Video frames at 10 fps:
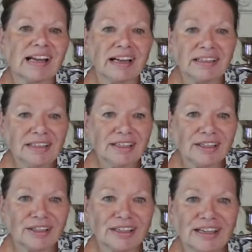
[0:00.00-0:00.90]
Hi
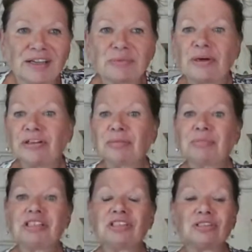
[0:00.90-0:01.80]
there, and welcome
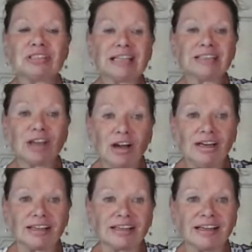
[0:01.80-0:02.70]
to Tuesday
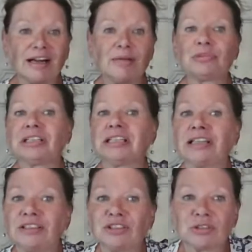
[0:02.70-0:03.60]
Talk. I'm really
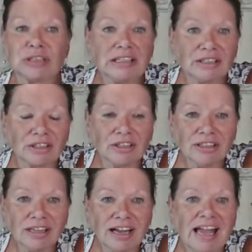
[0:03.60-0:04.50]
glad you're here.
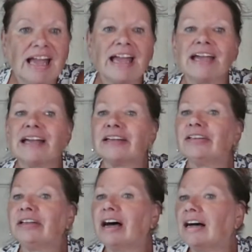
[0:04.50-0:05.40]

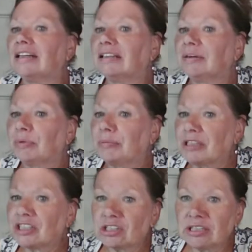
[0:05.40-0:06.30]
And we
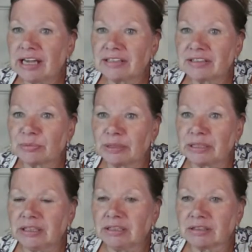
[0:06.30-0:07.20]
missed you last
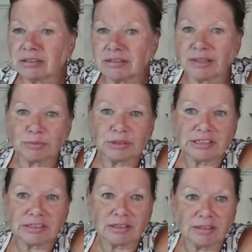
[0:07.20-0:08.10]
week. That
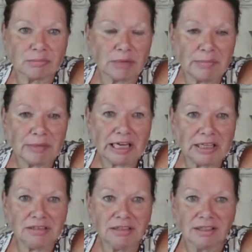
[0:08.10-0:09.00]
was my
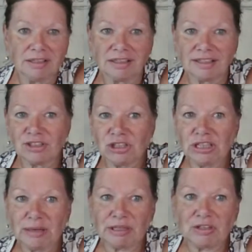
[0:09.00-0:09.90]
bad. I usually
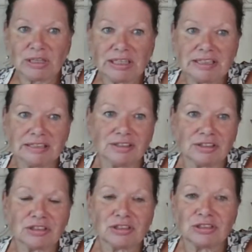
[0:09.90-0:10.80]
get my grandkids
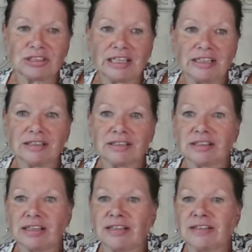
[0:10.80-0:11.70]
on Tuesdays,
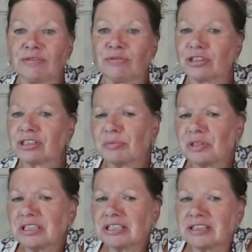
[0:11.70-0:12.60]
and for some
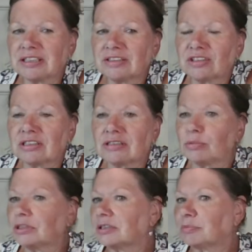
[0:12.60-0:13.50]
reason, it just
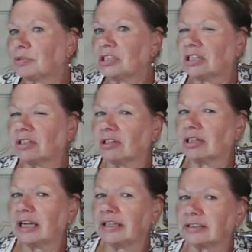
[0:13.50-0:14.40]
was
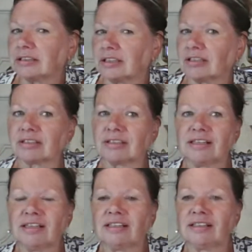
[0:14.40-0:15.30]
particularly hectic.
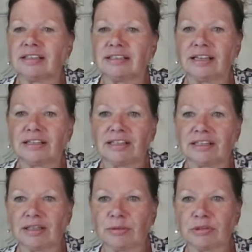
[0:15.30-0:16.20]
And I think
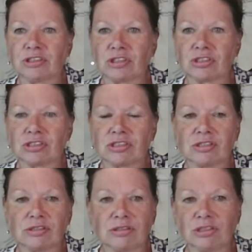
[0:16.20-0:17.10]
I was just
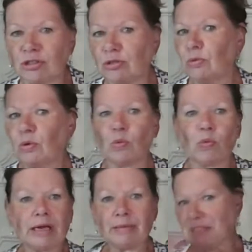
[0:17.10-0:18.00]
too
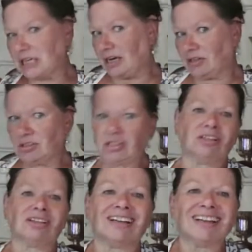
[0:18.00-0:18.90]
wiped out.
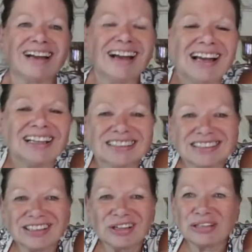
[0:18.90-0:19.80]

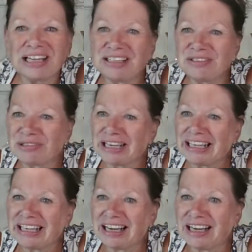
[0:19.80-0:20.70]
So,
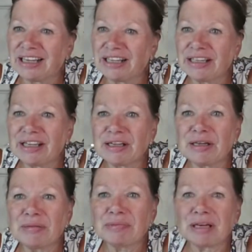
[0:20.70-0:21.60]
anyway, I
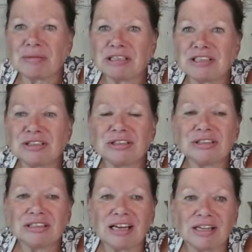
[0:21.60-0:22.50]
am coming to you
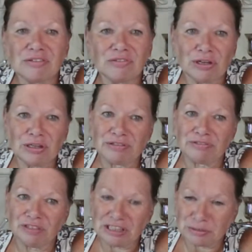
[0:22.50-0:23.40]
live on
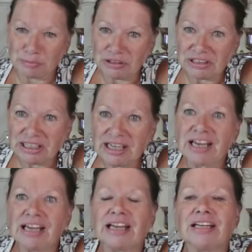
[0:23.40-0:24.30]
Facebook
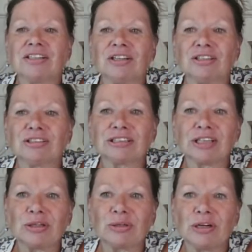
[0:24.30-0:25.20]
and
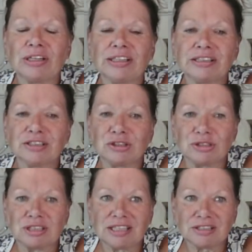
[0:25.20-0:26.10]
also on the
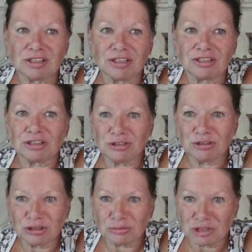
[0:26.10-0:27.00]
Tuesday Talk
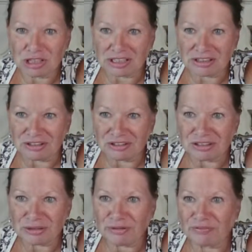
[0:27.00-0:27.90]
YouTube channel.
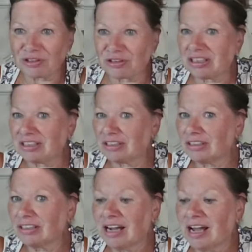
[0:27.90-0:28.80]
So, if you're here,